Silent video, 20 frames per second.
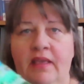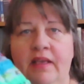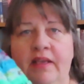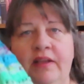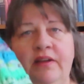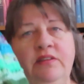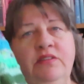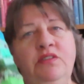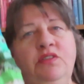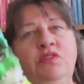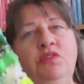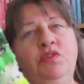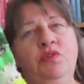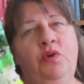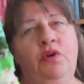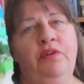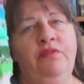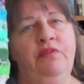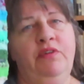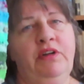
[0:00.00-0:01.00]
Here's
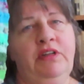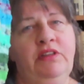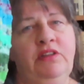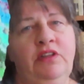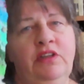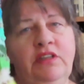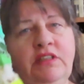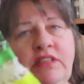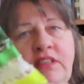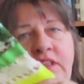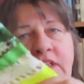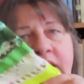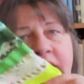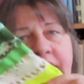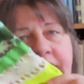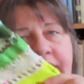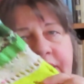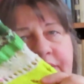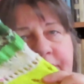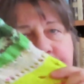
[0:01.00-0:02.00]
sort of what it looks
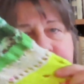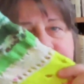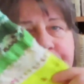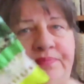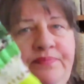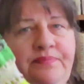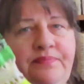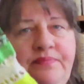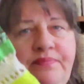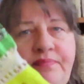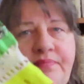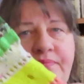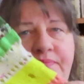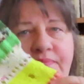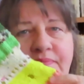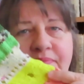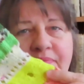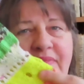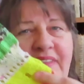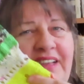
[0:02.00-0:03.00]
like.
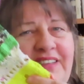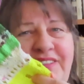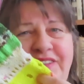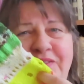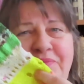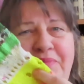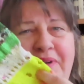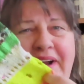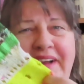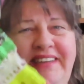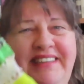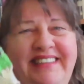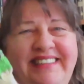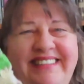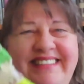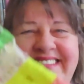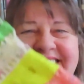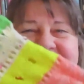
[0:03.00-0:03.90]
It's so bright.